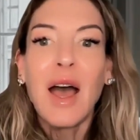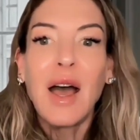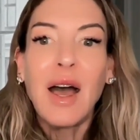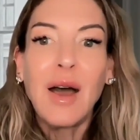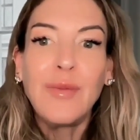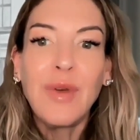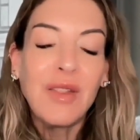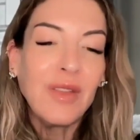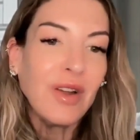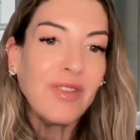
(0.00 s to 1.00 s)

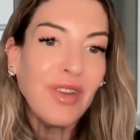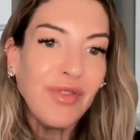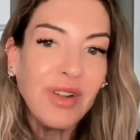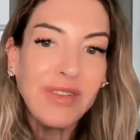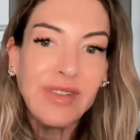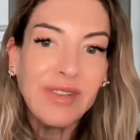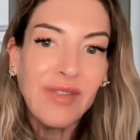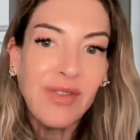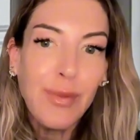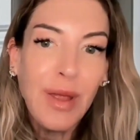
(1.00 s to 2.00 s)
And there are
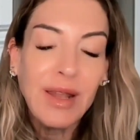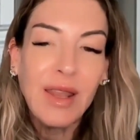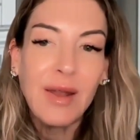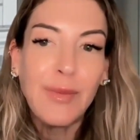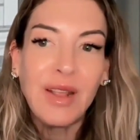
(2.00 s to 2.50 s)
differences of opinion,